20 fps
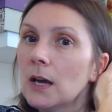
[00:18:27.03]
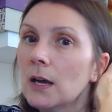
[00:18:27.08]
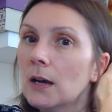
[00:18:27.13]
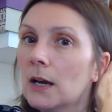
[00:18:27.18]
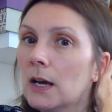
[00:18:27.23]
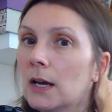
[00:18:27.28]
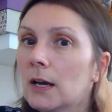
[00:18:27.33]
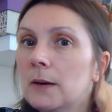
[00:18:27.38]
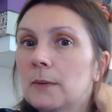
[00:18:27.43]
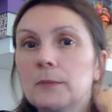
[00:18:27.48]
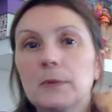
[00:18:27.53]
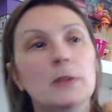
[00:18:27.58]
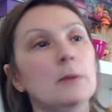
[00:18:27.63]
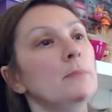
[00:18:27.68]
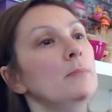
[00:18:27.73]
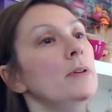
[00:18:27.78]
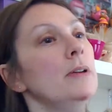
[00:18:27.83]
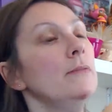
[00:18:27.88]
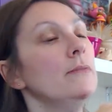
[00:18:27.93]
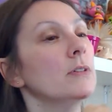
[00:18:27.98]
with the
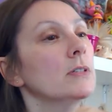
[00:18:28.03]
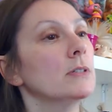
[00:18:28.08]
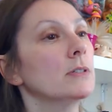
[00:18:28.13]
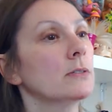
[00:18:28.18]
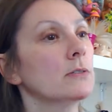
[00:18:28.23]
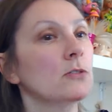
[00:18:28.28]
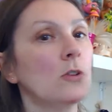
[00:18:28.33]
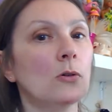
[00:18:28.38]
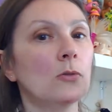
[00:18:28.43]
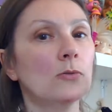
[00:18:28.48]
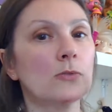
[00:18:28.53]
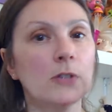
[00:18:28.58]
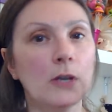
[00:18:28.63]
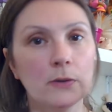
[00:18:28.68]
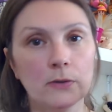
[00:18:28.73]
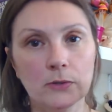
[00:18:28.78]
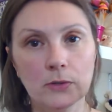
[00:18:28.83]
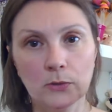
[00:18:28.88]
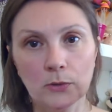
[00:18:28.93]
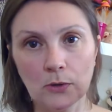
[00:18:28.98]
previous Doll
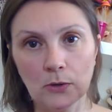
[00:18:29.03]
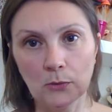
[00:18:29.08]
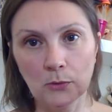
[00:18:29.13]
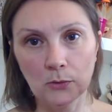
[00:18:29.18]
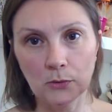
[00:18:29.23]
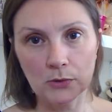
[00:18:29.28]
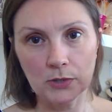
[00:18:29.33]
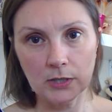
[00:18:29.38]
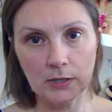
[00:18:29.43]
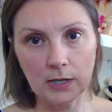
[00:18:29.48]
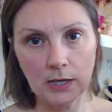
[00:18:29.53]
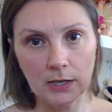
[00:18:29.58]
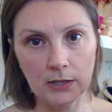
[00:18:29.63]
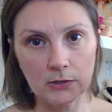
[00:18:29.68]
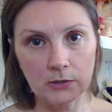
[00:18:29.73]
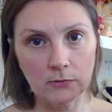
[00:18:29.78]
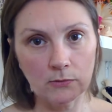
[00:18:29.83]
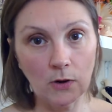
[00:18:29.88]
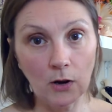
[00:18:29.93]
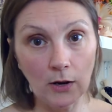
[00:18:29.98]
Zone order that had
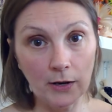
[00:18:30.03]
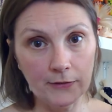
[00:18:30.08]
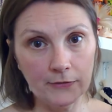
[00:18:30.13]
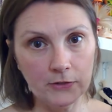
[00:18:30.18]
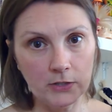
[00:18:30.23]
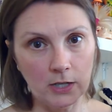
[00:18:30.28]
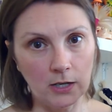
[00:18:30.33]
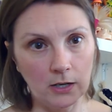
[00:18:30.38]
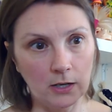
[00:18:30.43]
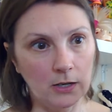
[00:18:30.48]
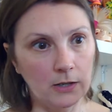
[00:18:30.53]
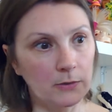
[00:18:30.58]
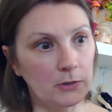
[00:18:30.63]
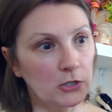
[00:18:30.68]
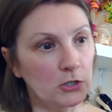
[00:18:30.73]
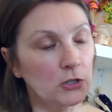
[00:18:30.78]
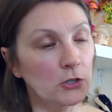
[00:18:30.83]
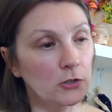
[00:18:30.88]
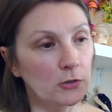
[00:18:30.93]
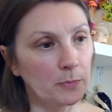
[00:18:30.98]
arrived to her. That
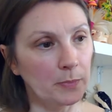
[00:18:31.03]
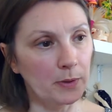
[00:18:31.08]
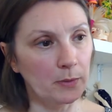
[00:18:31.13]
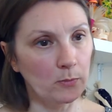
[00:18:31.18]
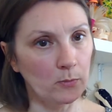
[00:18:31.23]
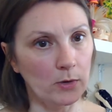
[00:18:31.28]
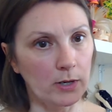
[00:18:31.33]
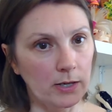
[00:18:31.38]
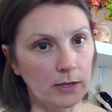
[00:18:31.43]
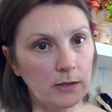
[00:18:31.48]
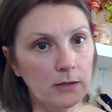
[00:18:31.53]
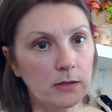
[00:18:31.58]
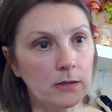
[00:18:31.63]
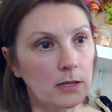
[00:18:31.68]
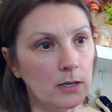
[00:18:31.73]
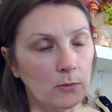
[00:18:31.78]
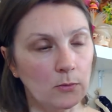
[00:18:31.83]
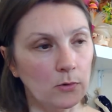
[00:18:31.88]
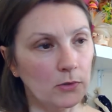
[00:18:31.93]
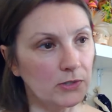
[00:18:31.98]
should have been with.
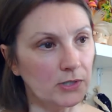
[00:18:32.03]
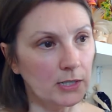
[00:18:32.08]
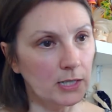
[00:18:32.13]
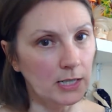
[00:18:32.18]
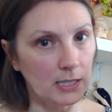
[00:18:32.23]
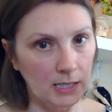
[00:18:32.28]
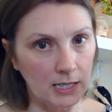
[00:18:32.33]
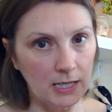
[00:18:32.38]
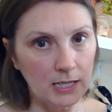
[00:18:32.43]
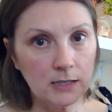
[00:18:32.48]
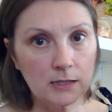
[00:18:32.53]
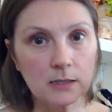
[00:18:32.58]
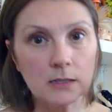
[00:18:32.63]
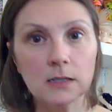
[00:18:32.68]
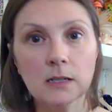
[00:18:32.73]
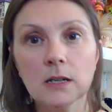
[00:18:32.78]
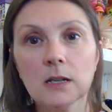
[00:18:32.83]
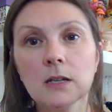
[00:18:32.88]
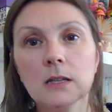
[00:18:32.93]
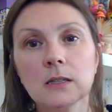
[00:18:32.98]
It wasn't in it.
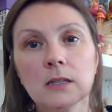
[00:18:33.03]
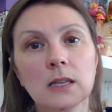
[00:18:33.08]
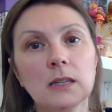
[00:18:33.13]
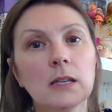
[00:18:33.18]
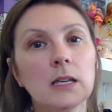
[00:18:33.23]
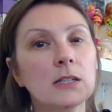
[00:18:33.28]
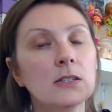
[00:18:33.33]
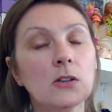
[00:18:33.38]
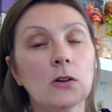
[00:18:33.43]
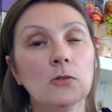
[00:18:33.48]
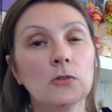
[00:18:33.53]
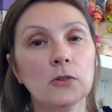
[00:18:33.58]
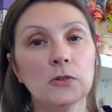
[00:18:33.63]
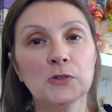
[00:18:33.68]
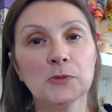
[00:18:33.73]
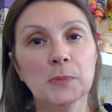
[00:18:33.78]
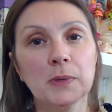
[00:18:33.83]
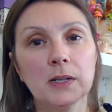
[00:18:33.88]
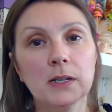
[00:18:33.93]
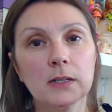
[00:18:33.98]
Then they told her it was
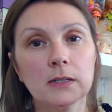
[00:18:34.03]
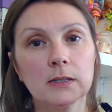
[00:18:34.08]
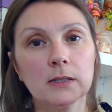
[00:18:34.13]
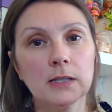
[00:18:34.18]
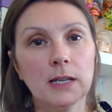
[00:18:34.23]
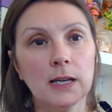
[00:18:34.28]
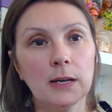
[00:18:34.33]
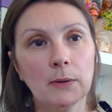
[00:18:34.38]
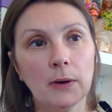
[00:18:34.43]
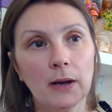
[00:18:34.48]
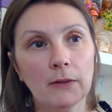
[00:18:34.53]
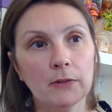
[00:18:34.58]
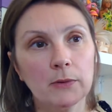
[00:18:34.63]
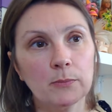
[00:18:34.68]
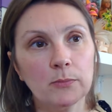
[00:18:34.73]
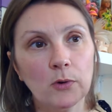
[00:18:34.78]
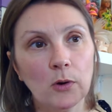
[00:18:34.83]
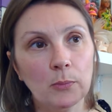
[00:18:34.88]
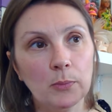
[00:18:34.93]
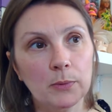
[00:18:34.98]
because they were having
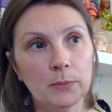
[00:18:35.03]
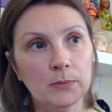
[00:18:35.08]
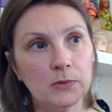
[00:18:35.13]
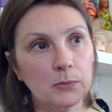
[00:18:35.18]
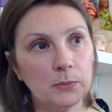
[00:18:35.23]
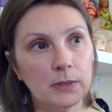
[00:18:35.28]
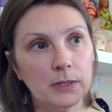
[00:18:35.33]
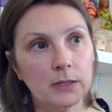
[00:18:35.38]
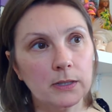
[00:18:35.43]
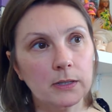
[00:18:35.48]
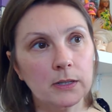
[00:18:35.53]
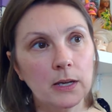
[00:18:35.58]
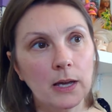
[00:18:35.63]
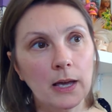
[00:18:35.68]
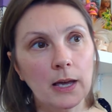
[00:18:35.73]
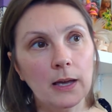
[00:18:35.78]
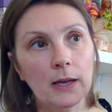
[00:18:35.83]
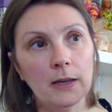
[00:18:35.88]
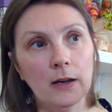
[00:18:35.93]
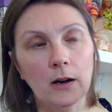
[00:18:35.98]
problems with
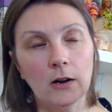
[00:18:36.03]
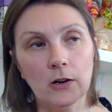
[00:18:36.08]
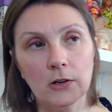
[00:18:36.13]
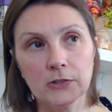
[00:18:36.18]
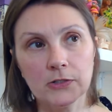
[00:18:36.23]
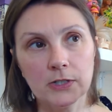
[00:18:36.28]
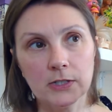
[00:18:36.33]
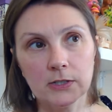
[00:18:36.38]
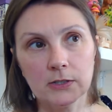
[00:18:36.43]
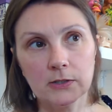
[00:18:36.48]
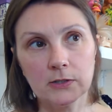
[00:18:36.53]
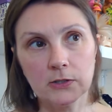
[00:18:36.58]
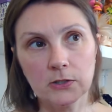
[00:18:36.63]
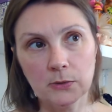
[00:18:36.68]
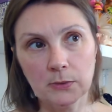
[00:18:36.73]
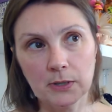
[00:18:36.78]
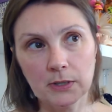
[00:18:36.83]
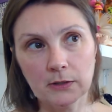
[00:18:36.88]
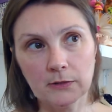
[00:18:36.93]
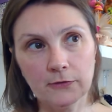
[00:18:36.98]
artists
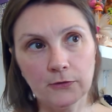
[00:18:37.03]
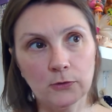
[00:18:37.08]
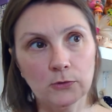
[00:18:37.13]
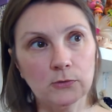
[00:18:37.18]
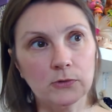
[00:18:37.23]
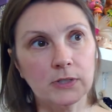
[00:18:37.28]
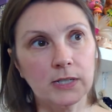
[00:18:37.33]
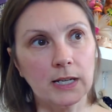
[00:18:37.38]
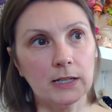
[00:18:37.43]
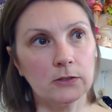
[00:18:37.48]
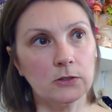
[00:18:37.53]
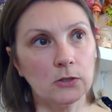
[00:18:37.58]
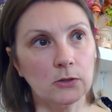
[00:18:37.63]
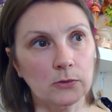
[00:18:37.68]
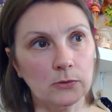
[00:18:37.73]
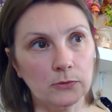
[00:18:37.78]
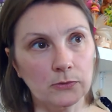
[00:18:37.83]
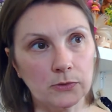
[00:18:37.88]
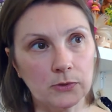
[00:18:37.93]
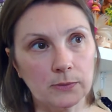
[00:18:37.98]
doing the full set
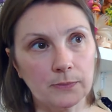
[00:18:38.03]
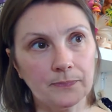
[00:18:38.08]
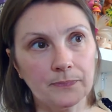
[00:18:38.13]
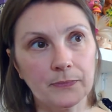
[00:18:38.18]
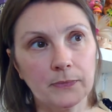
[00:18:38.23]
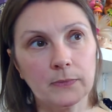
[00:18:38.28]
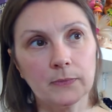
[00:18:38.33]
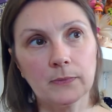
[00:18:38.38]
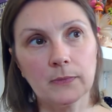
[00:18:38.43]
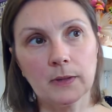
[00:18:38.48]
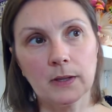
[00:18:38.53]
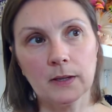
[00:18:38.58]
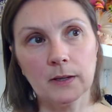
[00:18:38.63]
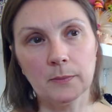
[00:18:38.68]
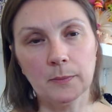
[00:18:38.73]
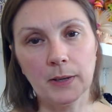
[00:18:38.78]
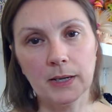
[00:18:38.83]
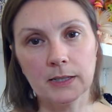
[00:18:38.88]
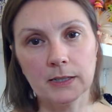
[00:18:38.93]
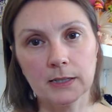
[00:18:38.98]
dolls,
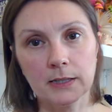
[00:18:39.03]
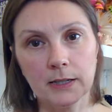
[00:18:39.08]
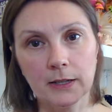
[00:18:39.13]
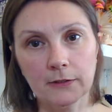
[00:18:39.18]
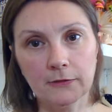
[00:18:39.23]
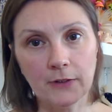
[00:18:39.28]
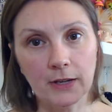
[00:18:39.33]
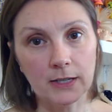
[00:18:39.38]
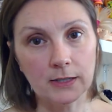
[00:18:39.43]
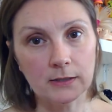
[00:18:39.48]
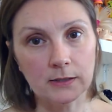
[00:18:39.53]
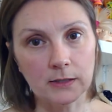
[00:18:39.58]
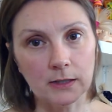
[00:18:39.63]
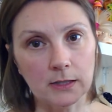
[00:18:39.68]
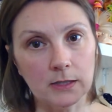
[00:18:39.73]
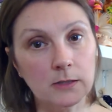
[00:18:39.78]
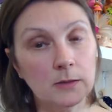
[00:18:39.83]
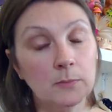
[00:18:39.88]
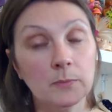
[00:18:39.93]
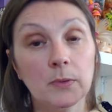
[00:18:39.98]
painting their
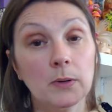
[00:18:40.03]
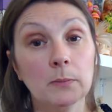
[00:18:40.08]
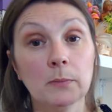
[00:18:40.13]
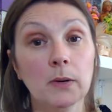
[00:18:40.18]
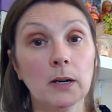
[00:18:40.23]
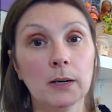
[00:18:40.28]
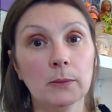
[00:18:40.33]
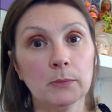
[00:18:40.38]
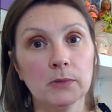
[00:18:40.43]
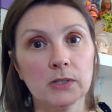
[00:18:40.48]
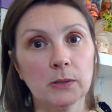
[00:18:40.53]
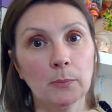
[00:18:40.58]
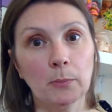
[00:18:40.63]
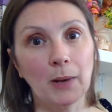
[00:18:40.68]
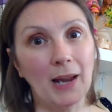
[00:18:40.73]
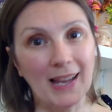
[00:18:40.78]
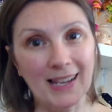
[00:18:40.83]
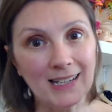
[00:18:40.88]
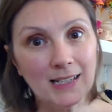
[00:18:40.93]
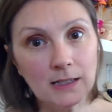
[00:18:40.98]
faces, but mine was a
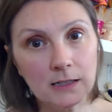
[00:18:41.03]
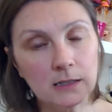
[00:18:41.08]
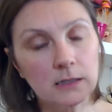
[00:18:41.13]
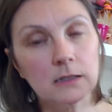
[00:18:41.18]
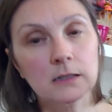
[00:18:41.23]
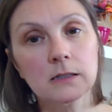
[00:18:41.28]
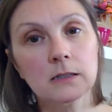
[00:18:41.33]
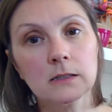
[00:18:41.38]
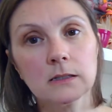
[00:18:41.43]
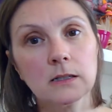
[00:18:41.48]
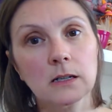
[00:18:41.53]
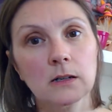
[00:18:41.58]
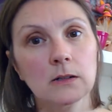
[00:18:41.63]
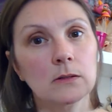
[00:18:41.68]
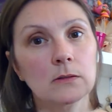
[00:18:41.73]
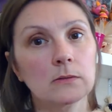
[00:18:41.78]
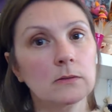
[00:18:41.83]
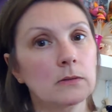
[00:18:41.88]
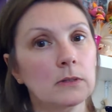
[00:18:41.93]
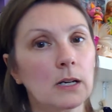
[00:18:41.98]
blank,
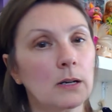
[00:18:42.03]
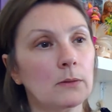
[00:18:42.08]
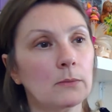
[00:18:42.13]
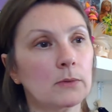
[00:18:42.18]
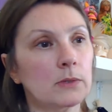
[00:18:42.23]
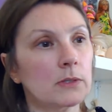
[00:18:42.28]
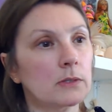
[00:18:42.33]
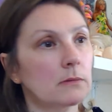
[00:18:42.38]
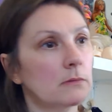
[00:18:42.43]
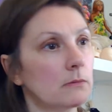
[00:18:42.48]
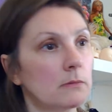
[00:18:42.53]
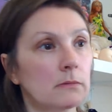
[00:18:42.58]
so that was